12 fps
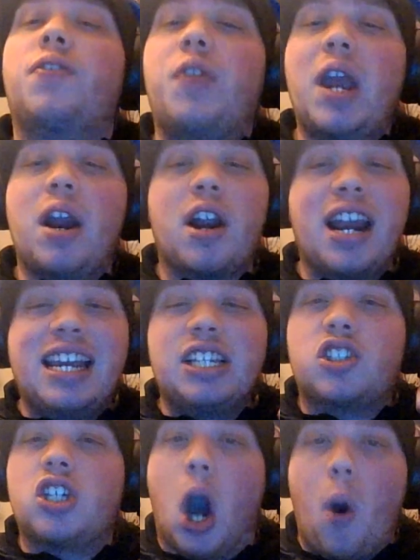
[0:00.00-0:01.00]
there
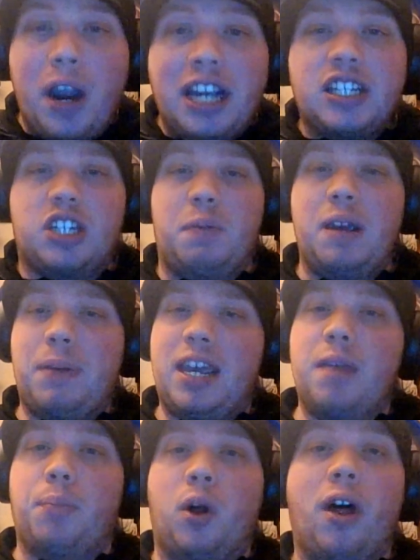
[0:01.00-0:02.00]
is going to be
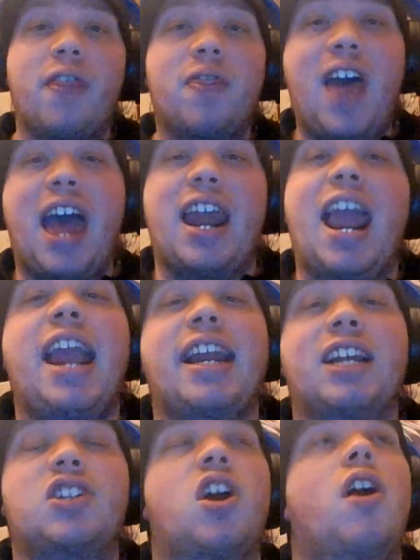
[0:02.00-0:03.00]
people that hate
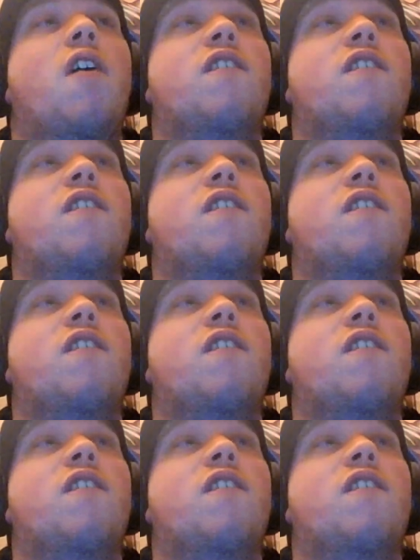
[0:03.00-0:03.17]
it.